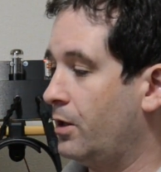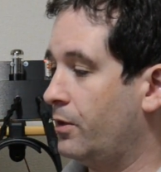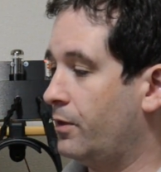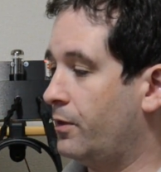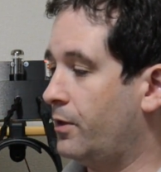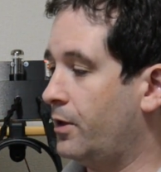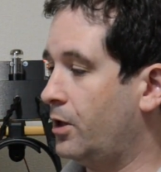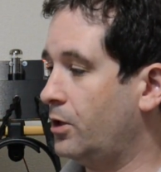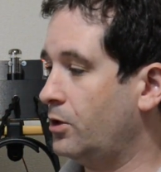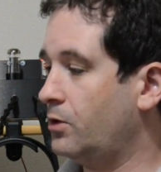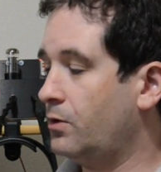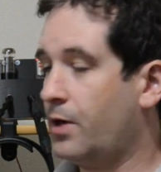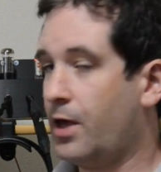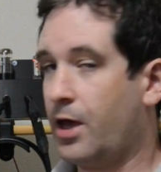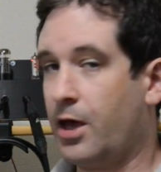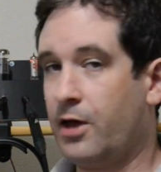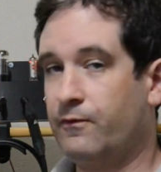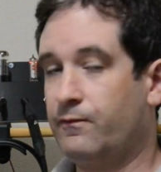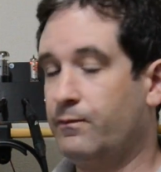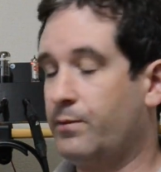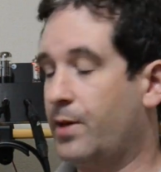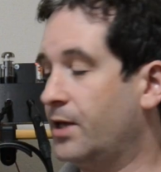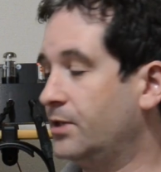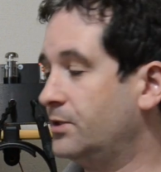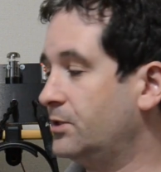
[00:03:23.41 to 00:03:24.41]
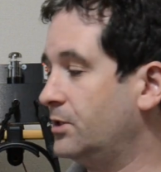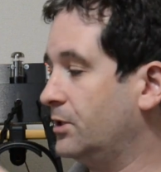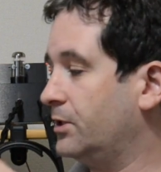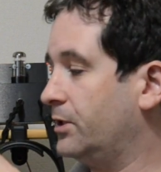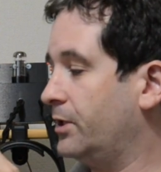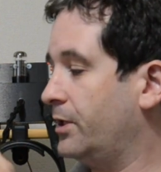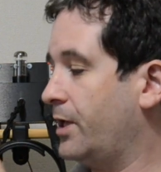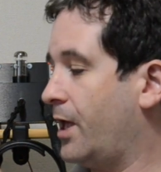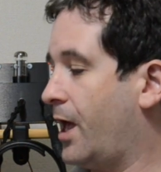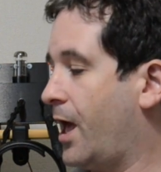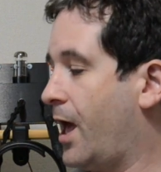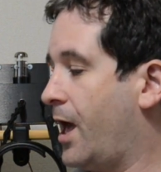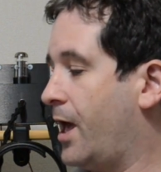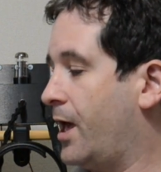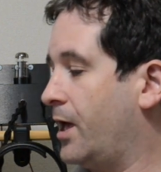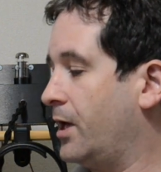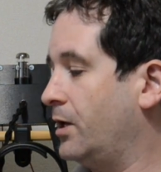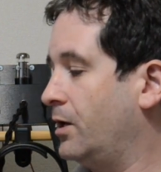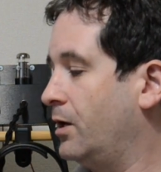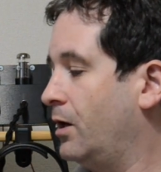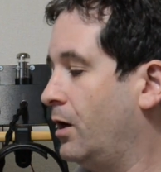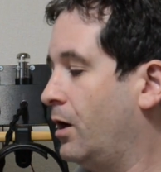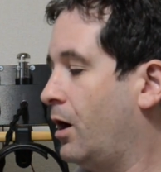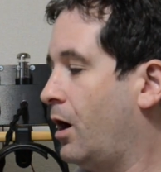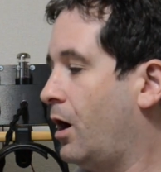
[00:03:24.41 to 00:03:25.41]
there you have basically
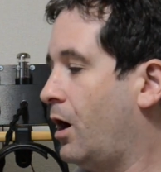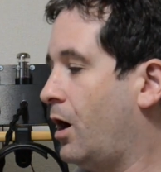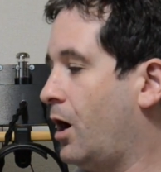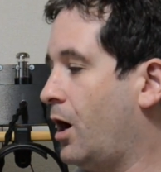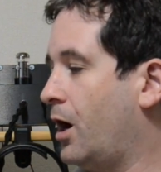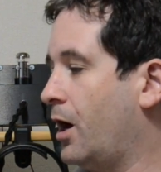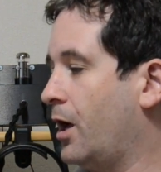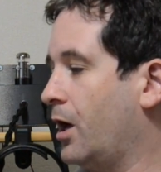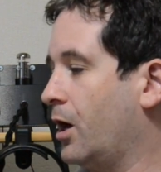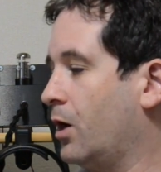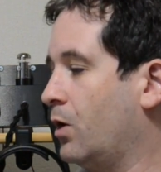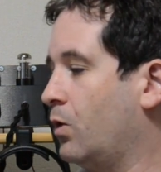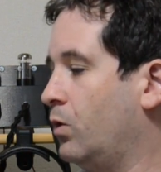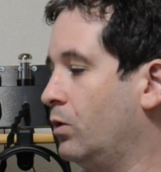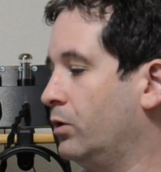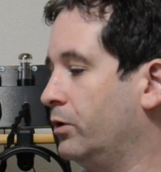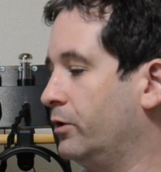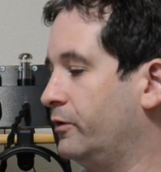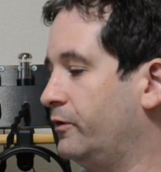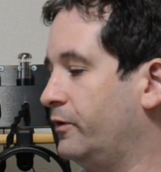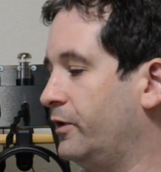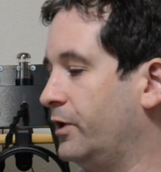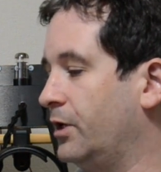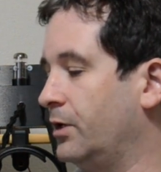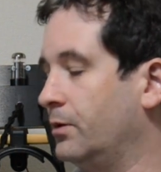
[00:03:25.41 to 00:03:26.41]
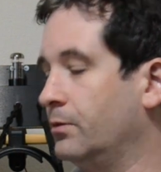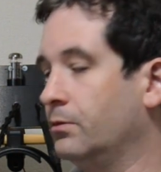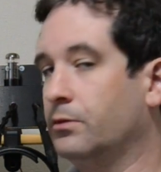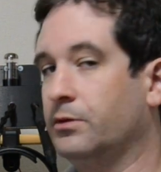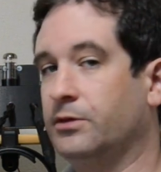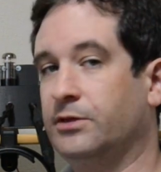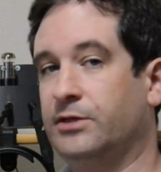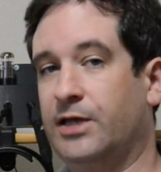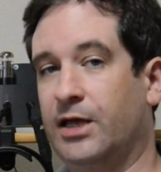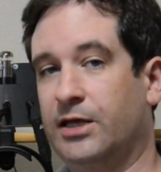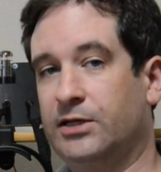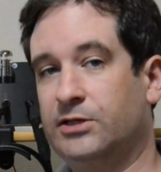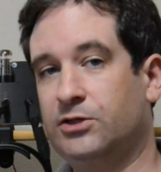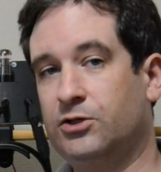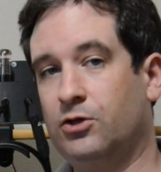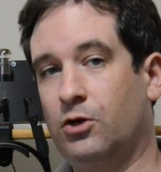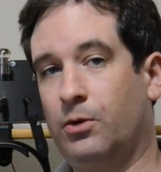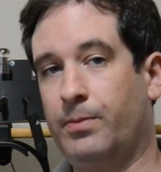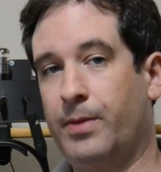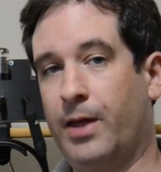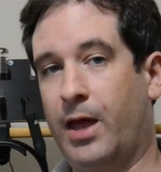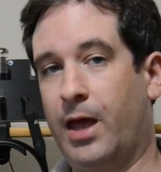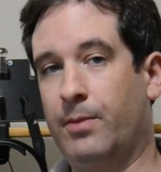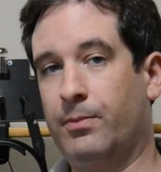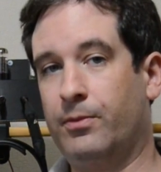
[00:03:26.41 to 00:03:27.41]
a higher quality
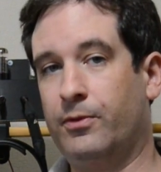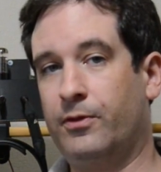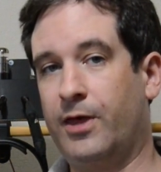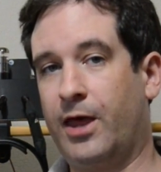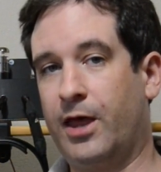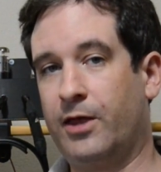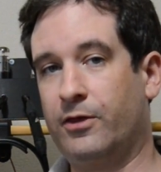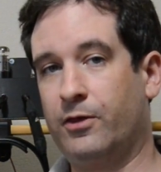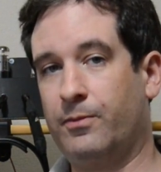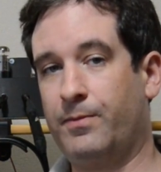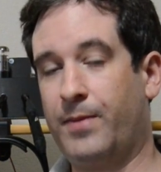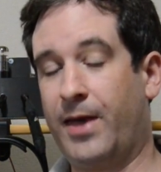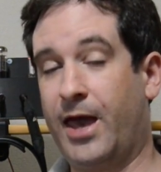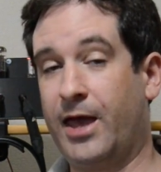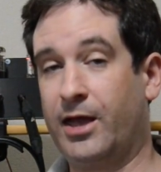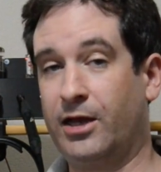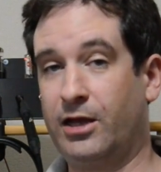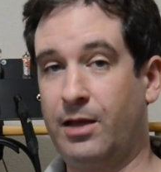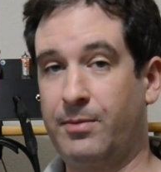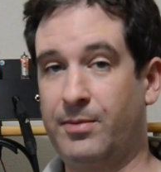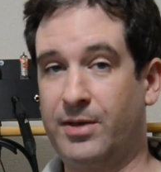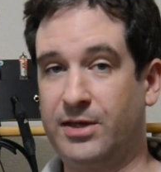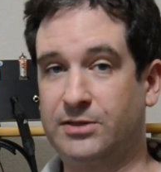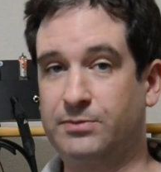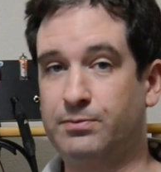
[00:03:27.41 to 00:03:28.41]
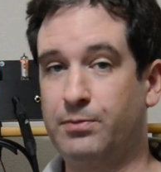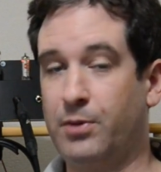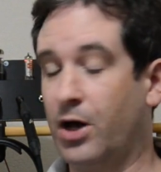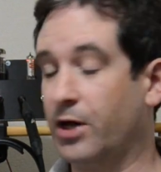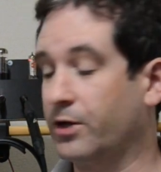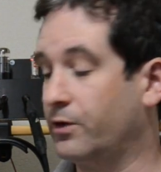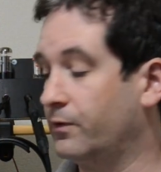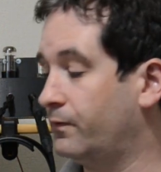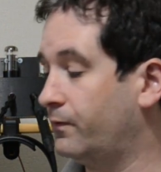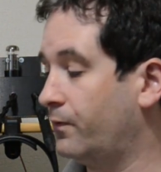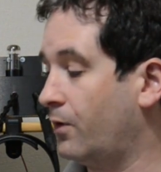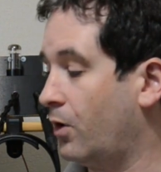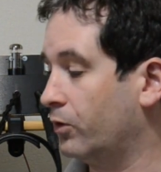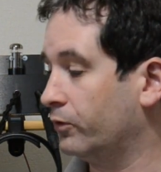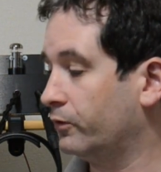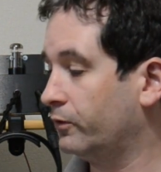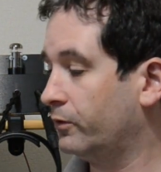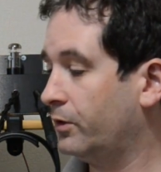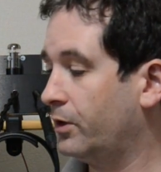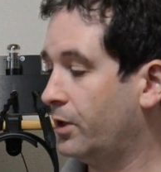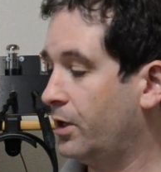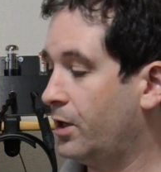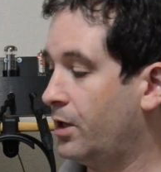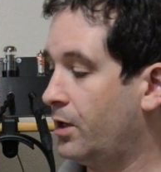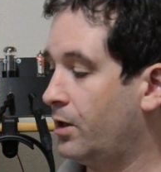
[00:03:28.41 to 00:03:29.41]
desktop amp than the PanAm is by default,
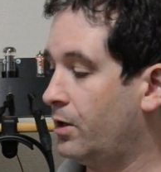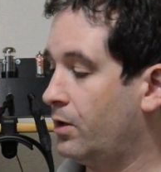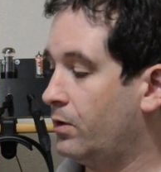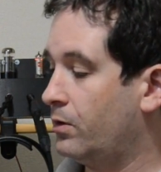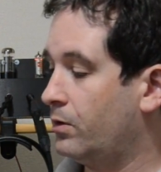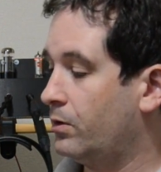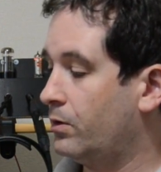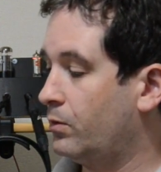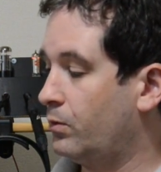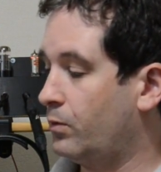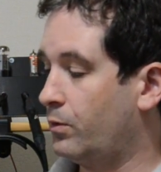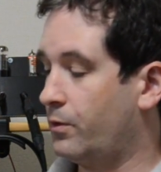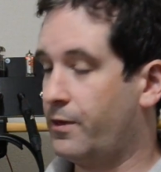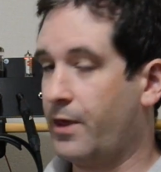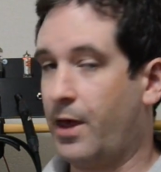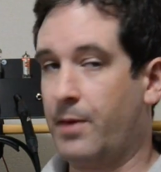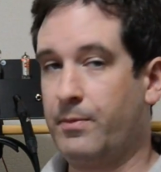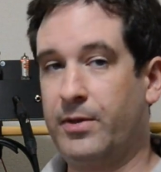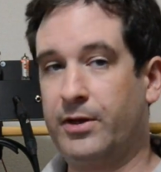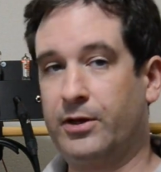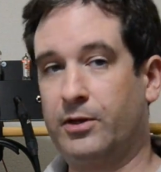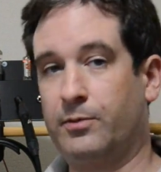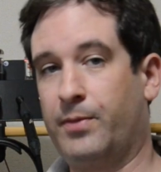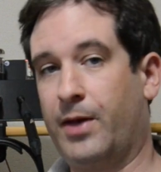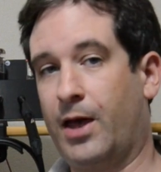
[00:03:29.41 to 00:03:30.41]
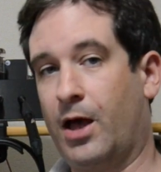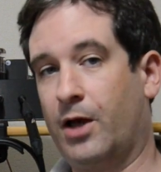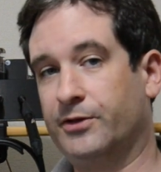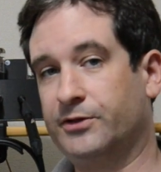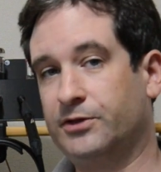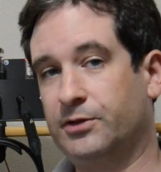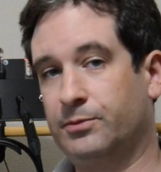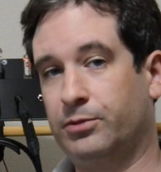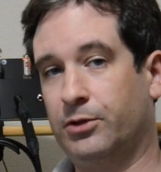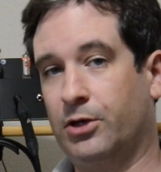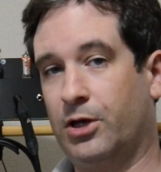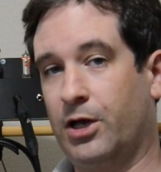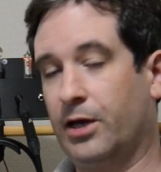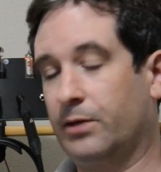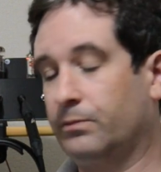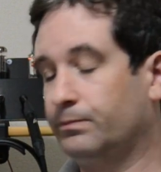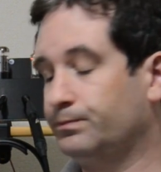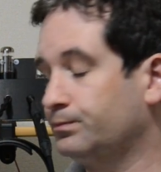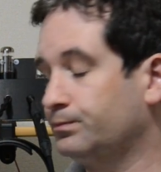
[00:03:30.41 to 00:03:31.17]
with that better power supply.